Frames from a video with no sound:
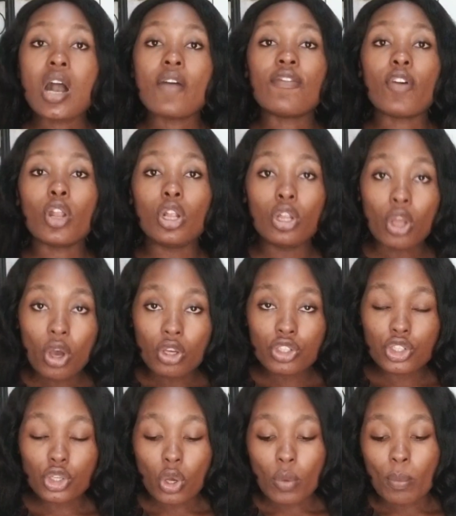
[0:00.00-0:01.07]
for
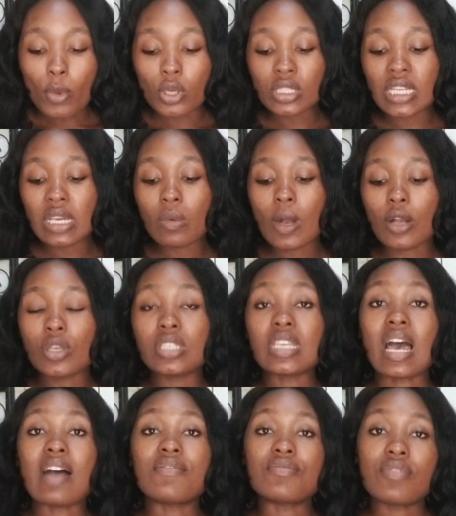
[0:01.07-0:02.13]
lunch on Monday, we're going to
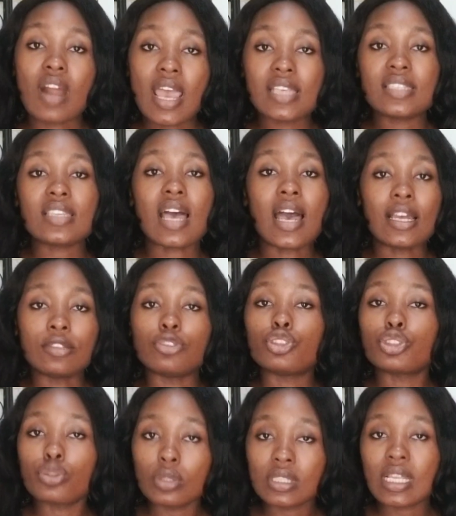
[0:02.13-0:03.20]
have rice and
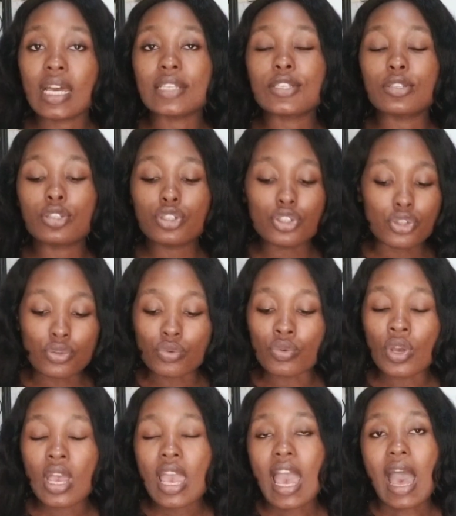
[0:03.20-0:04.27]
trotter stew.
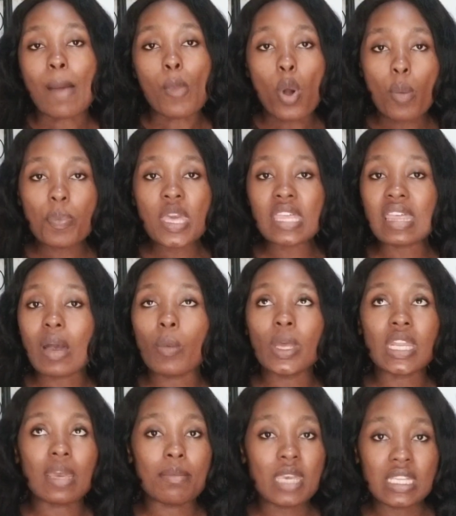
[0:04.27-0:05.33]
I'm hoping that when
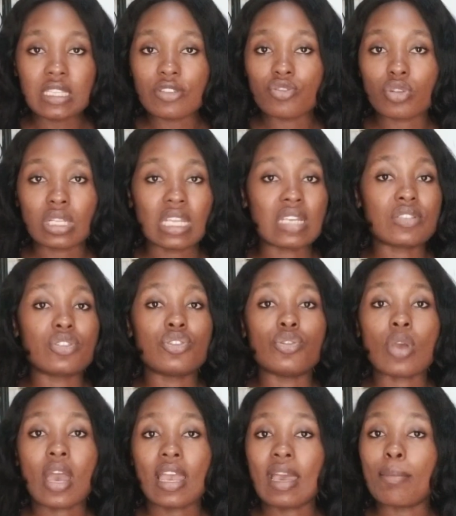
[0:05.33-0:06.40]
I make this trotter
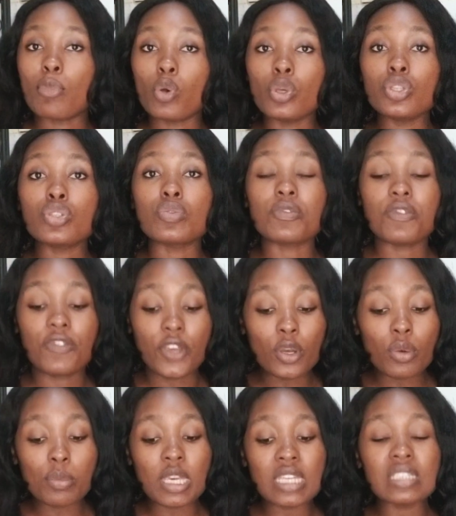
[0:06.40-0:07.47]
stew, I am going to
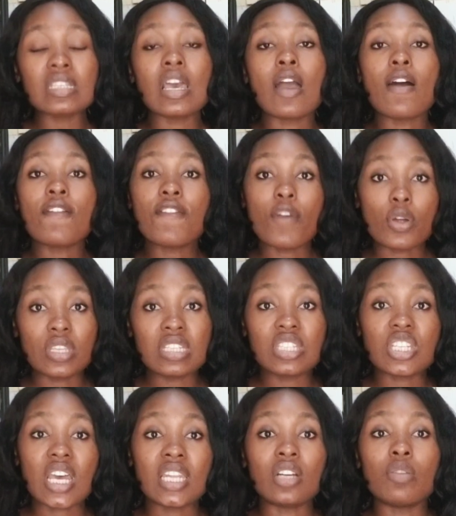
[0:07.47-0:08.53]
film it for this
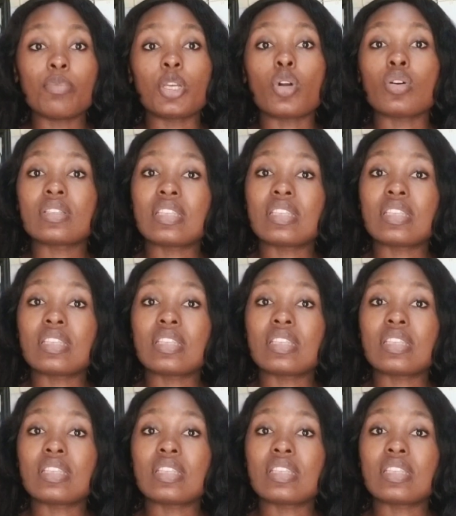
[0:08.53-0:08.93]
channel, because